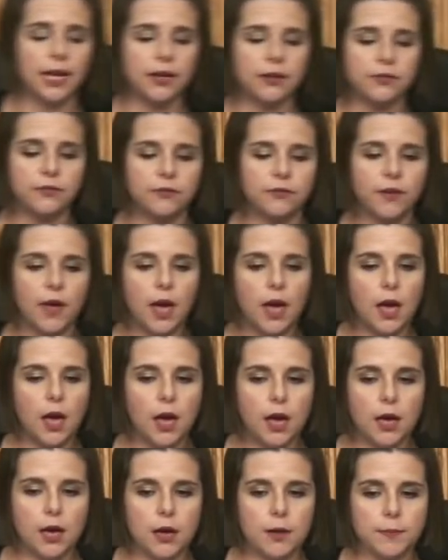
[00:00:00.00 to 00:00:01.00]
If
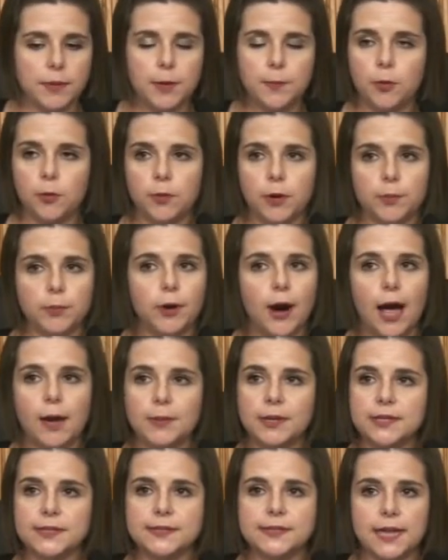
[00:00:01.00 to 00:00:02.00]
people were
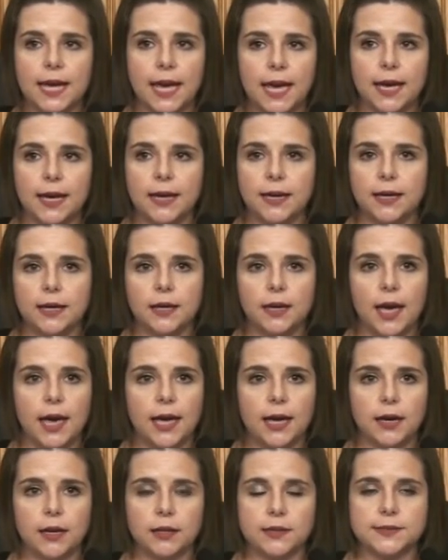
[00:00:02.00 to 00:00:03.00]
promised a,
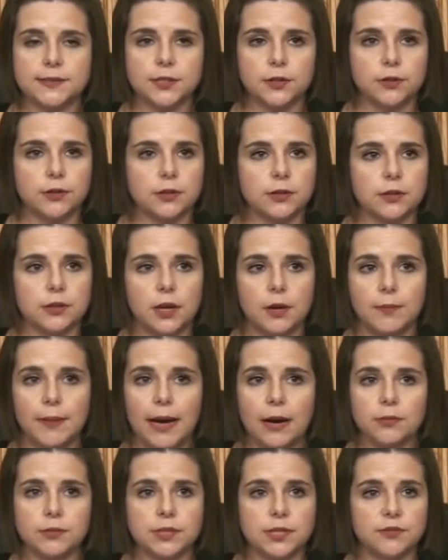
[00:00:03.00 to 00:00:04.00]
a certain
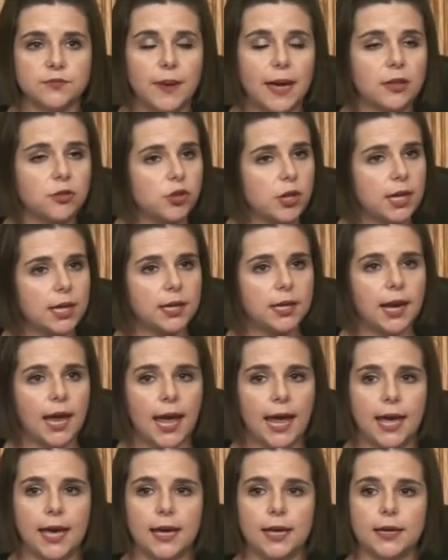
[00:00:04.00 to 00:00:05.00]
amount of pension
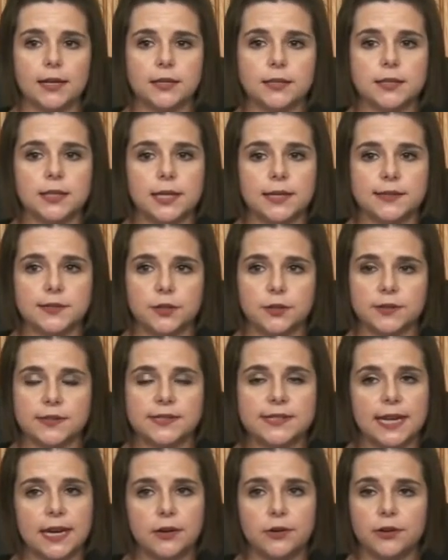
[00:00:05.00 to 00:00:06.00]
and a certain
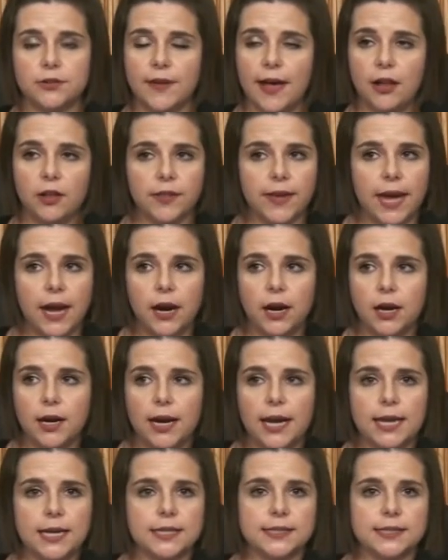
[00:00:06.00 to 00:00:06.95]
standard of health care, it